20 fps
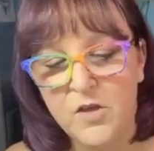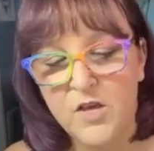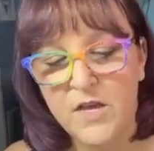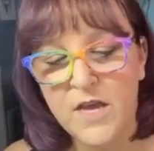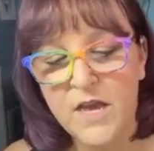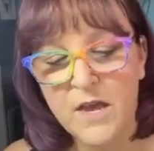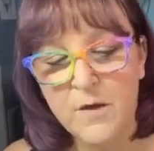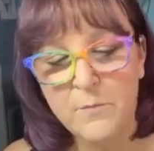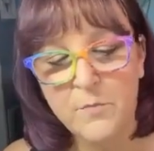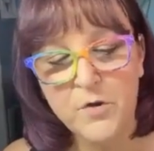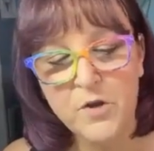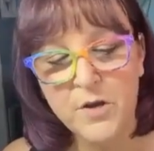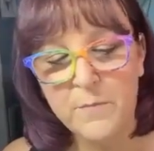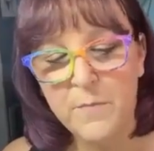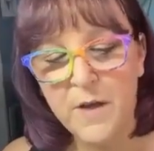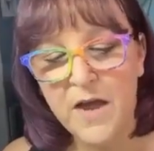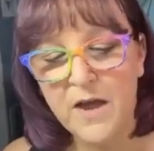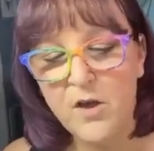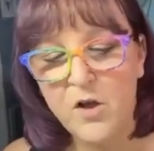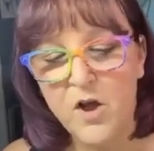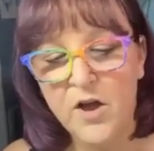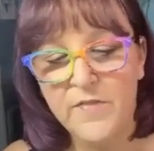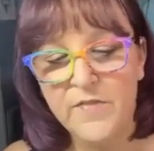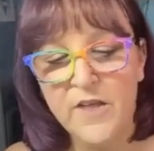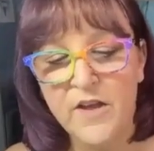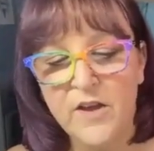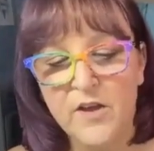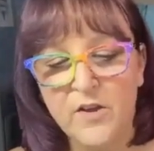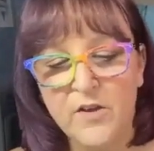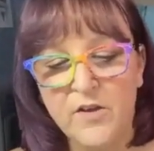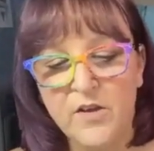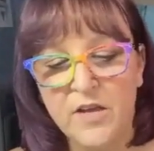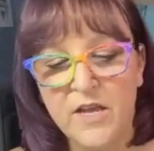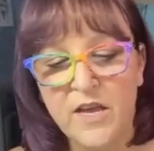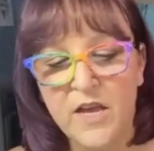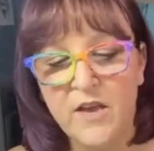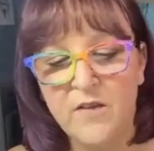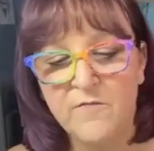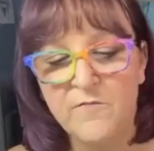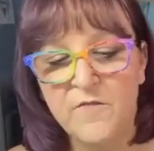You can't put it back on there, you
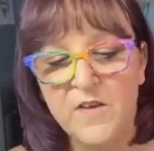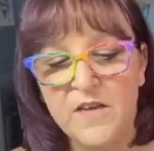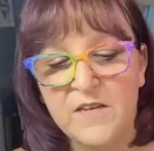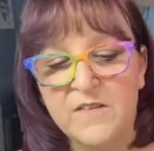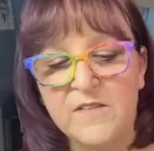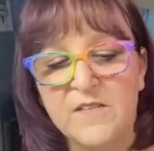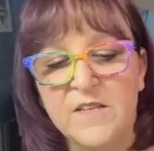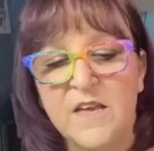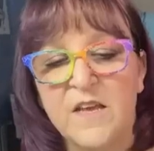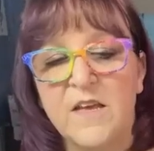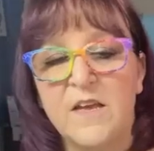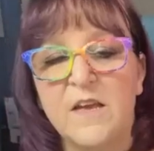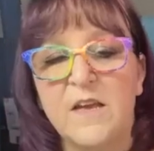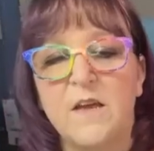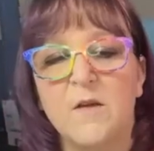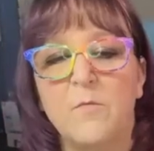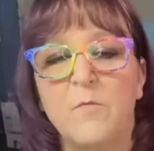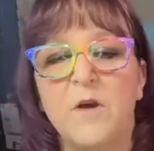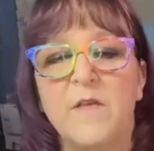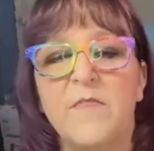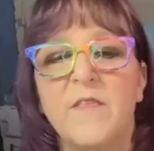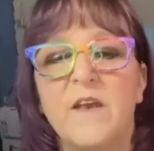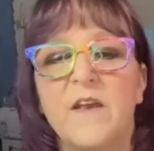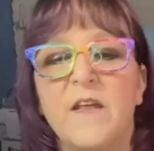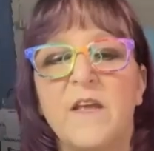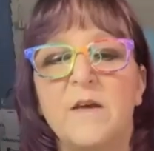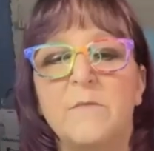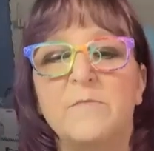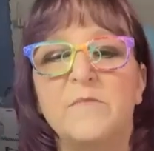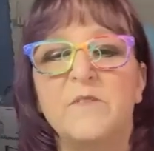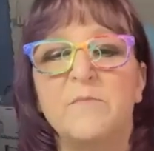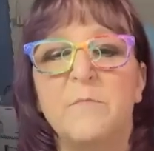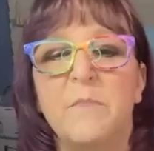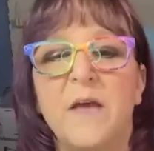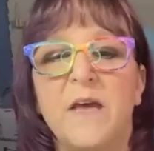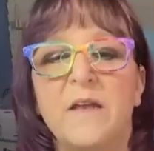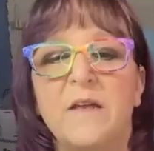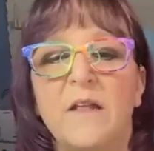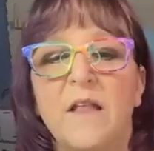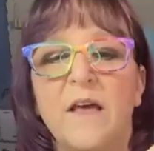can't fix it, and when the nib's
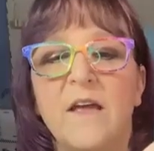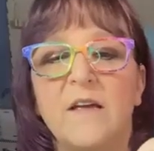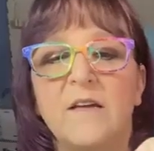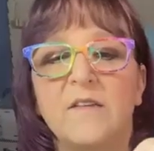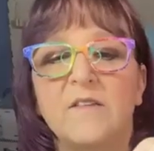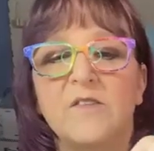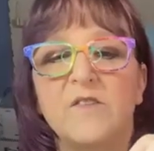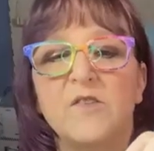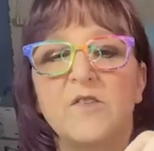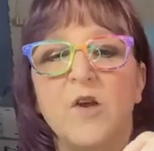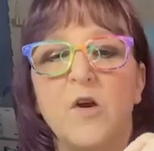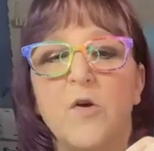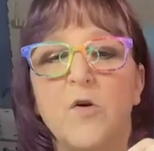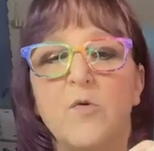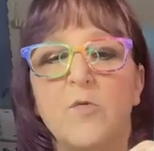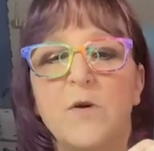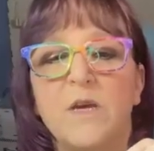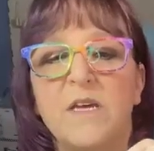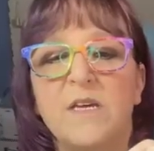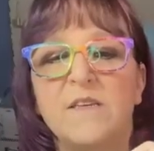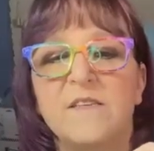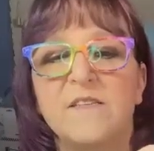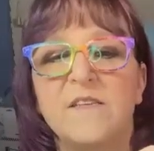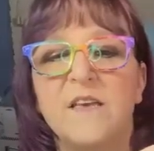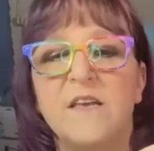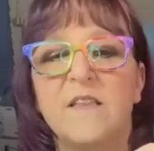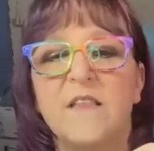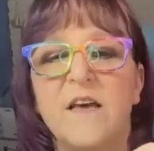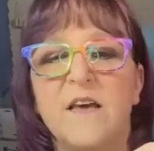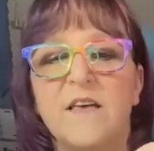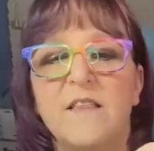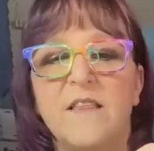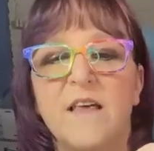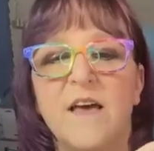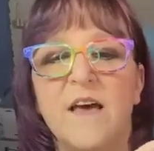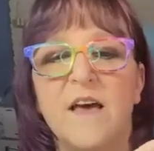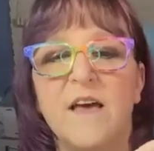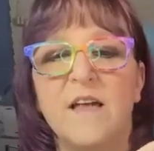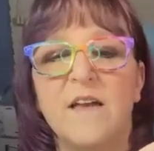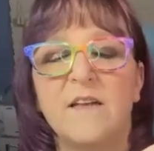been like so easy like
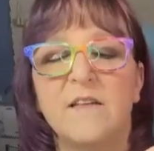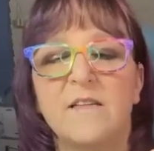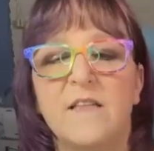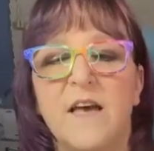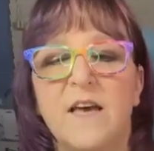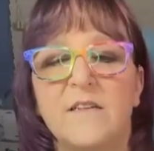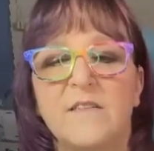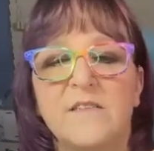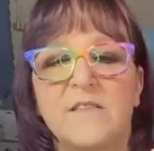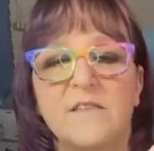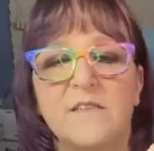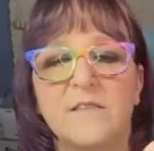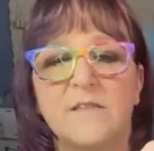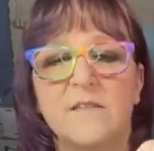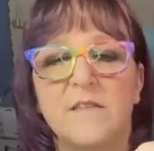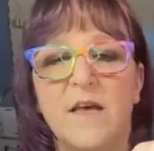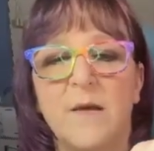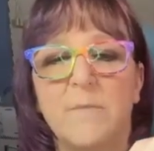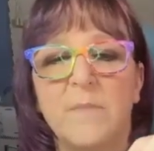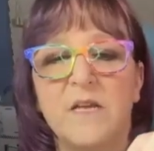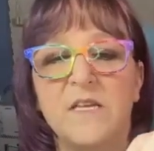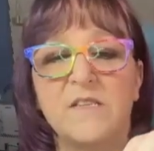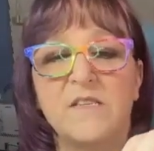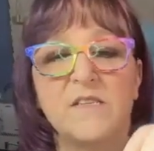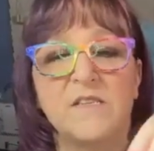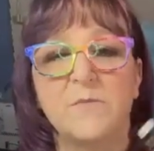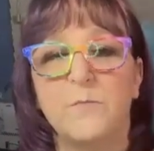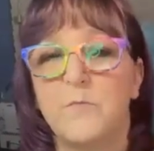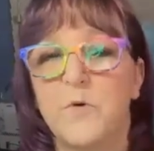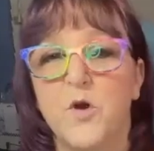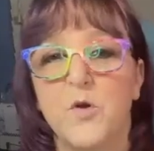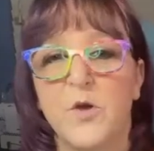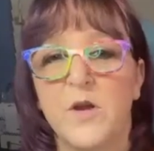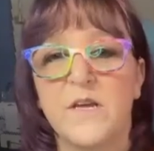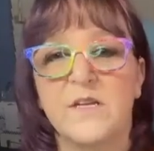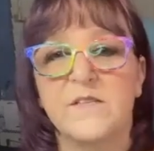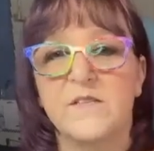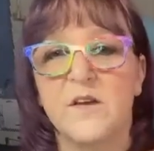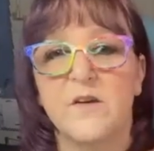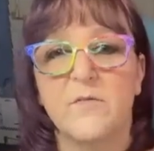that, that means
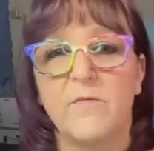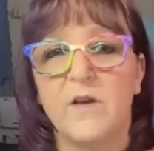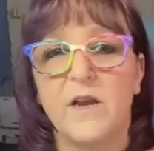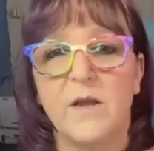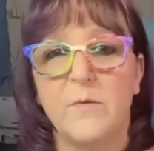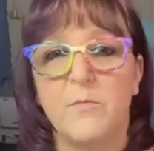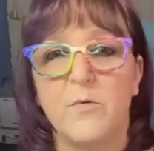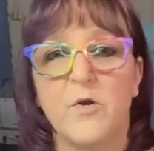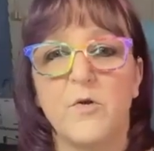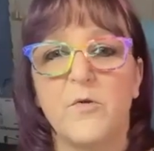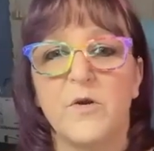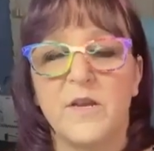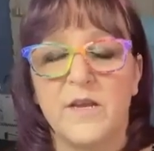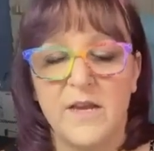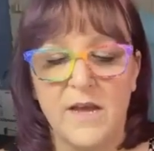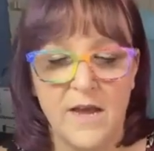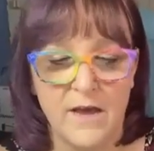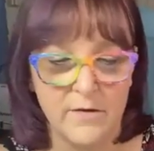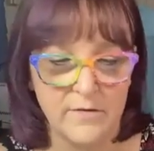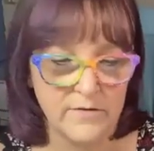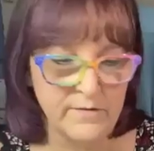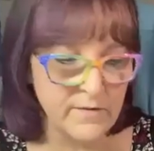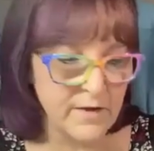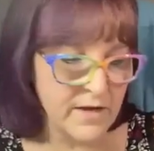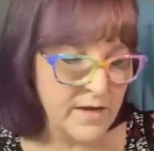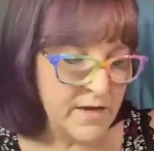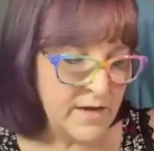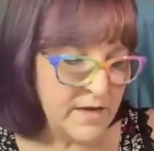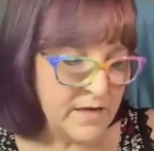it's already broken down.